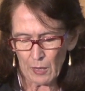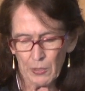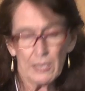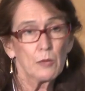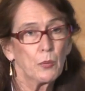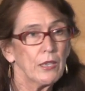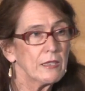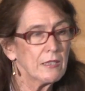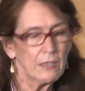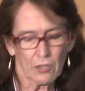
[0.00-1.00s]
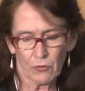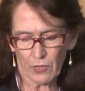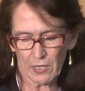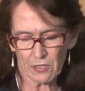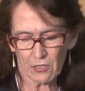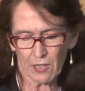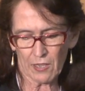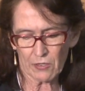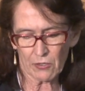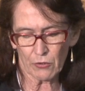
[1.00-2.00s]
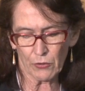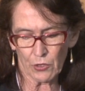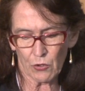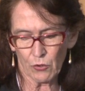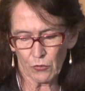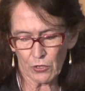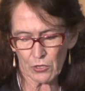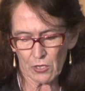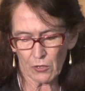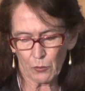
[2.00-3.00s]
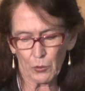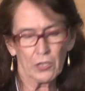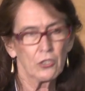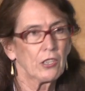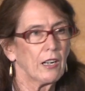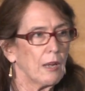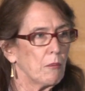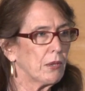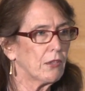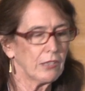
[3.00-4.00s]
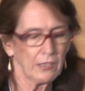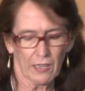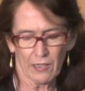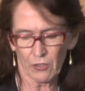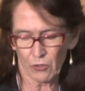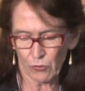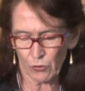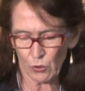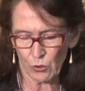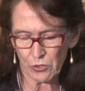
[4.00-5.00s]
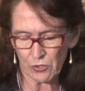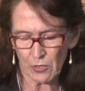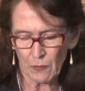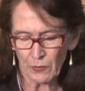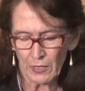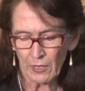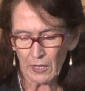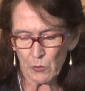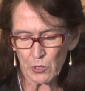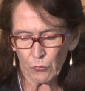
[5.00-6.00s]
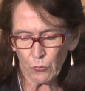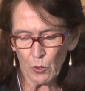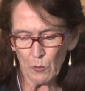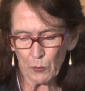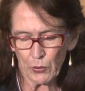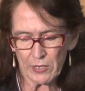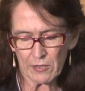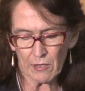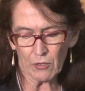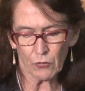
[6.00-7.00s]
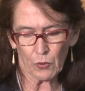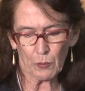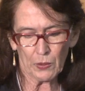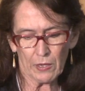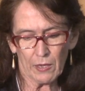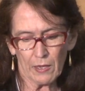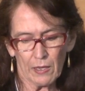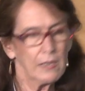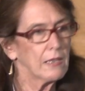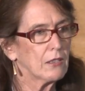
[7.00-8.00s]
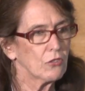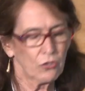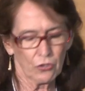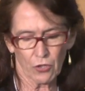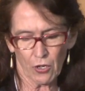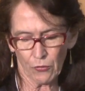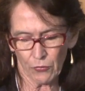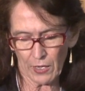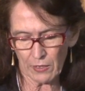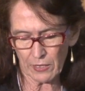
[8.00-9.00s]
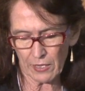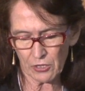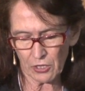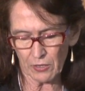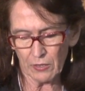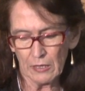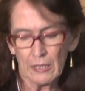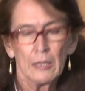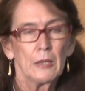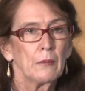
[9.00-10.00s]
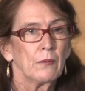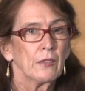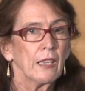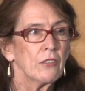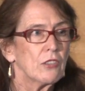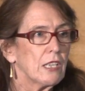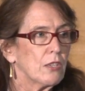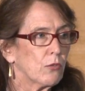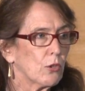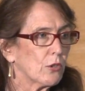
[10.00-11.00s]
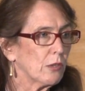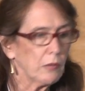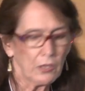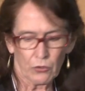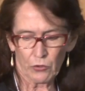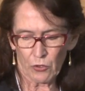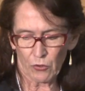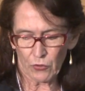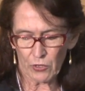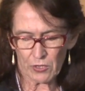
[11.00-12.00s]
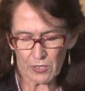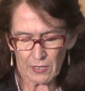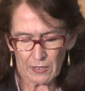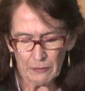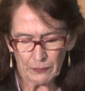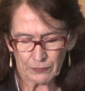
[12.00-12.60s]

He's President and Vice-Chancellor of the University of British Columbia in Canada, of course. He was a former President of the Pierre Elliott Trudeau Foundation and Dean of Law at McGill University.